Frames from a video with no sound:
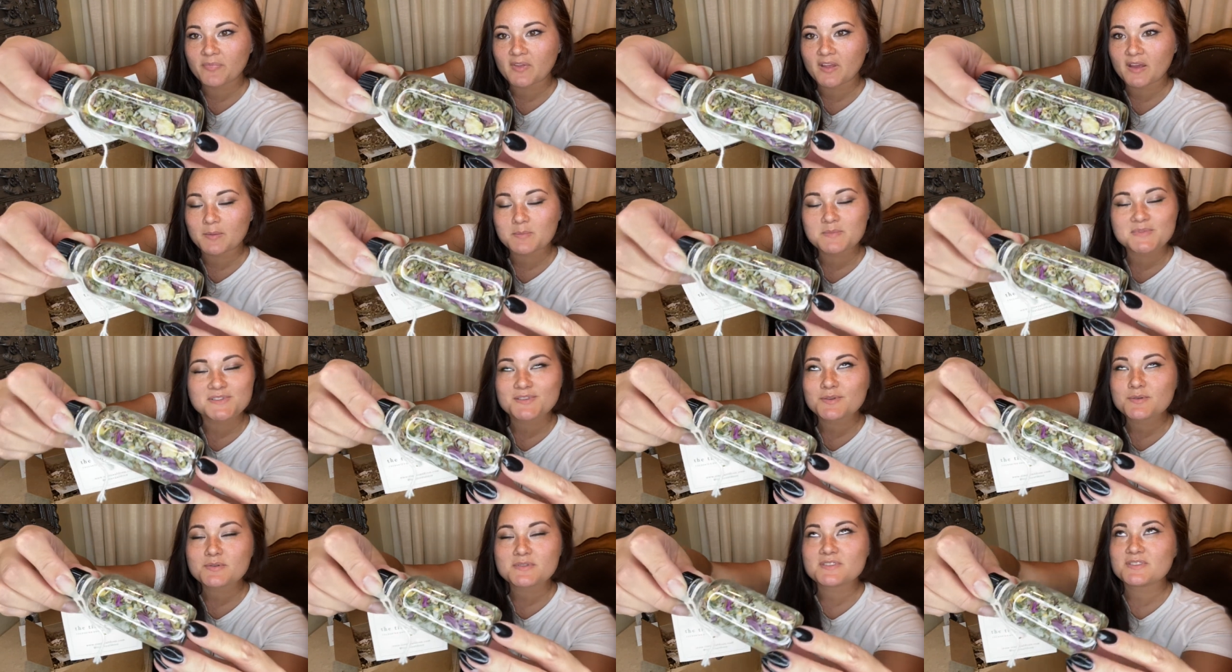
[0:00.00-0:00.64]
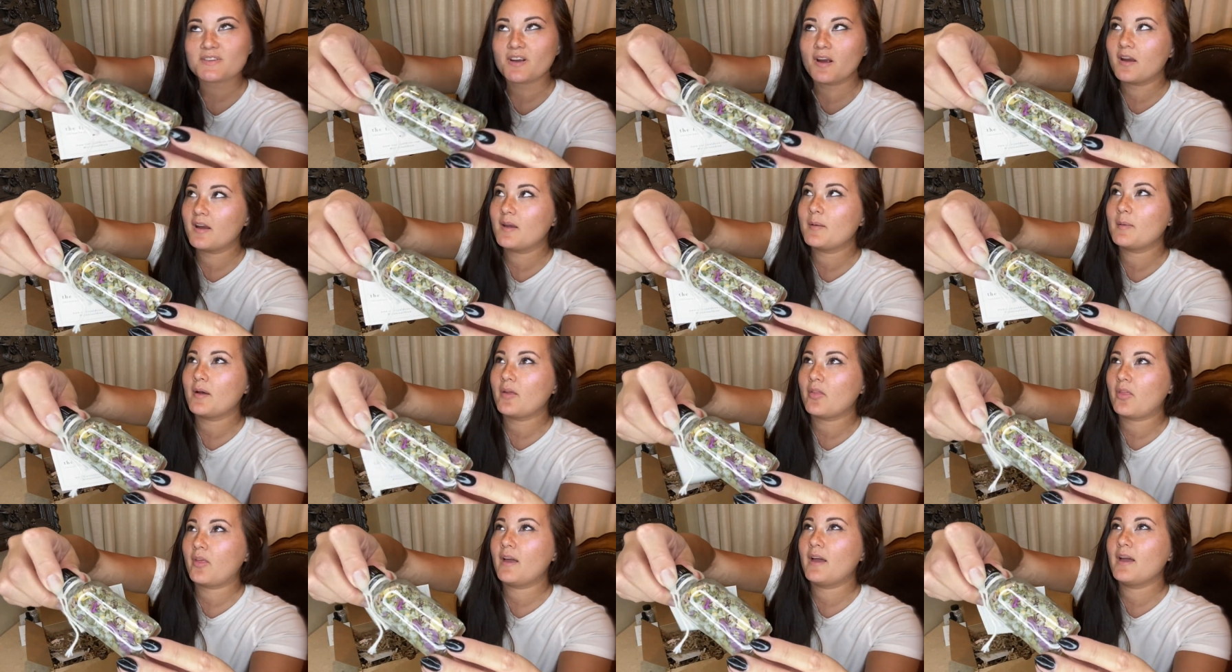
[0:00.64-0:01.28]
I'm so sorry
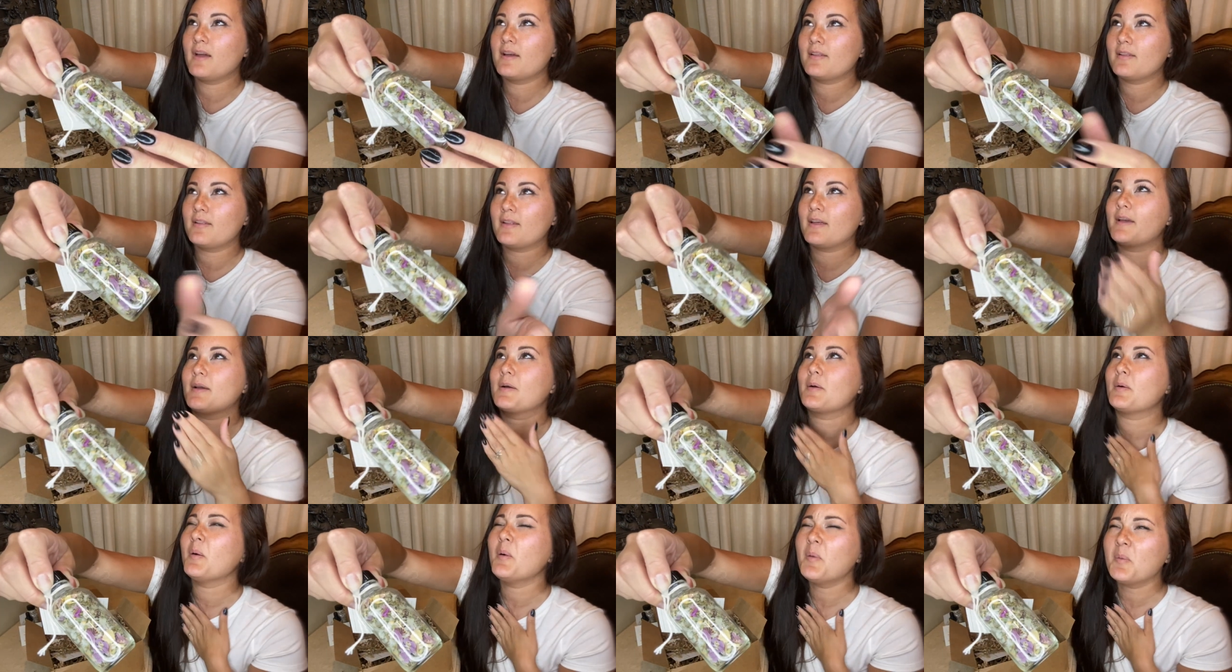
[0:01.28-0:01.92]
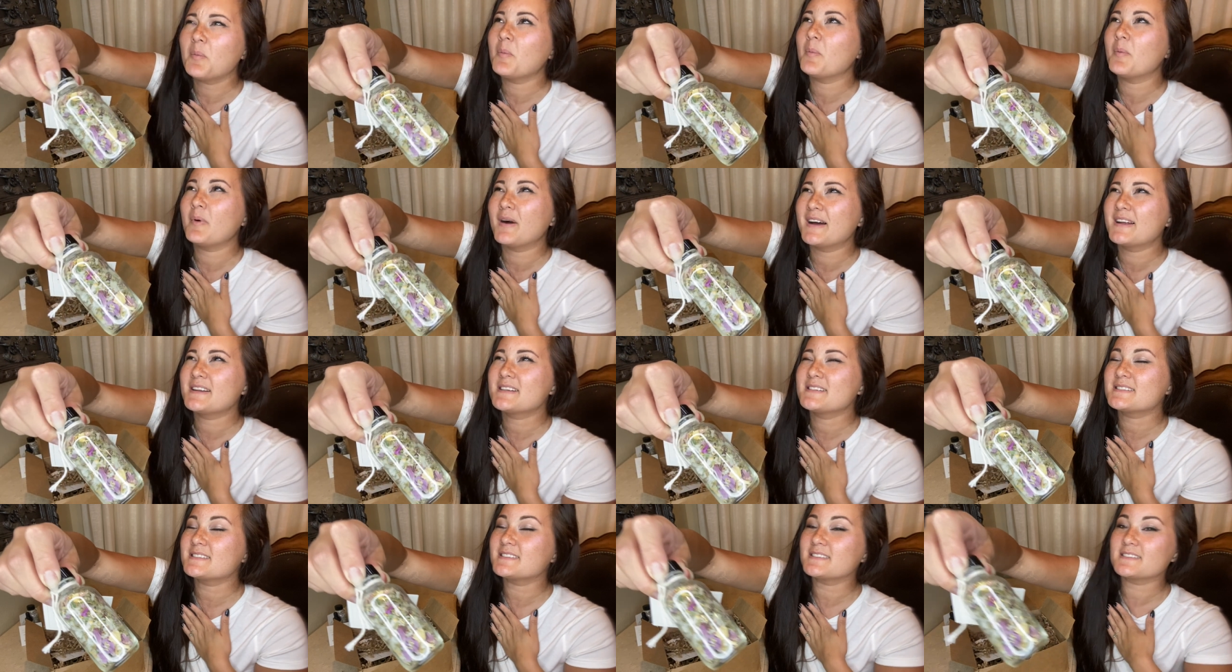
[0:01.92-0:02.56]
about that. Like,
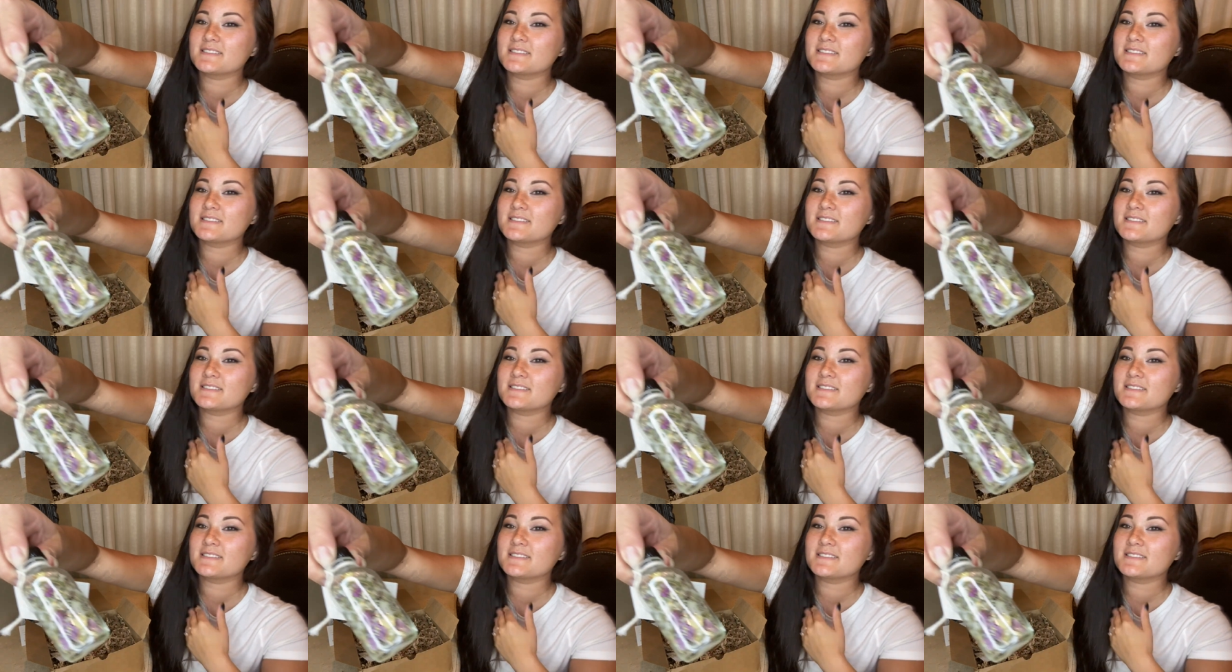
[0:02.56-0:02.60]
what?